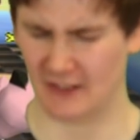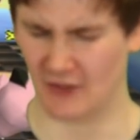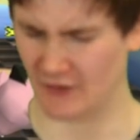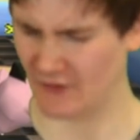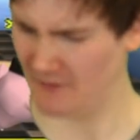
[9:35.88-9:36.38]

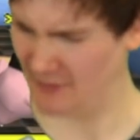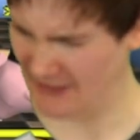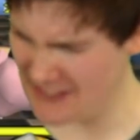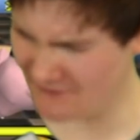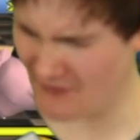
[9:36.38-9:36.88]
under the
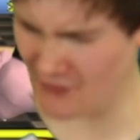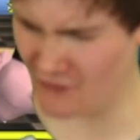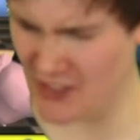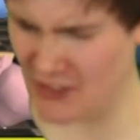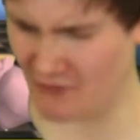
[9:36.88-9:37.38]
belief that the
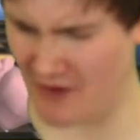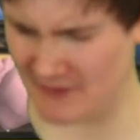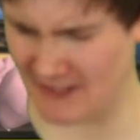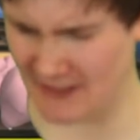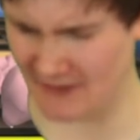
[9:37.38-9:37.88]
creature
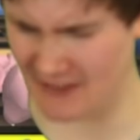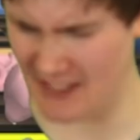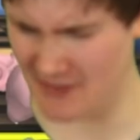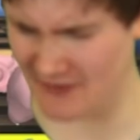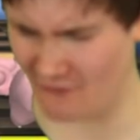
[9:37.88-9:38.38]
represented the
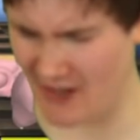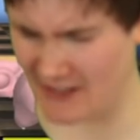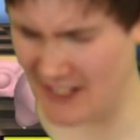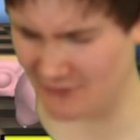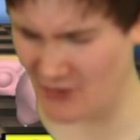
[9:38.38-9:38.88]
image of a
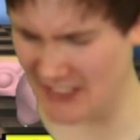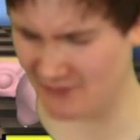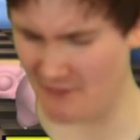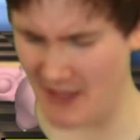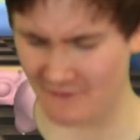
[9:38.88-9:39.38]
recognisable
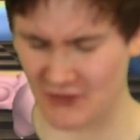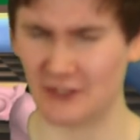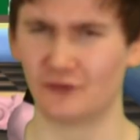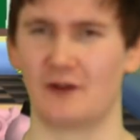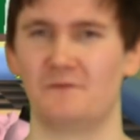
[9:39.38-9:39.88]
intimate pet for
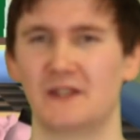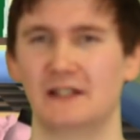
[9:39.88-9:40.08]
children.